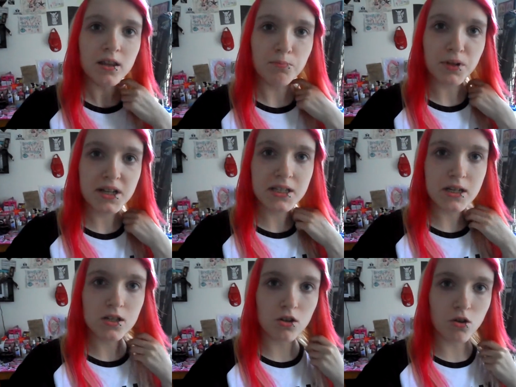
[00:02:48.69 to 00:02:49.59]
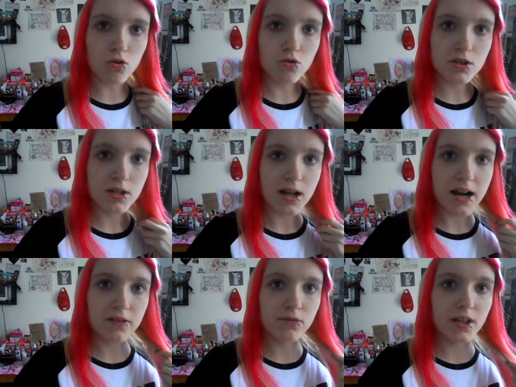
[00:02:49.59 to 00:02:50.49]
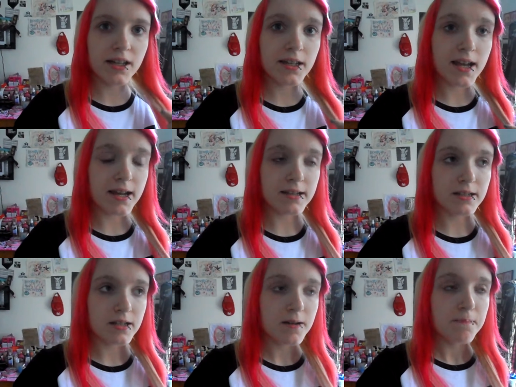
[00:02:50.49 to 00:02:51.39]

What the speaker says: The place does close kind of late, and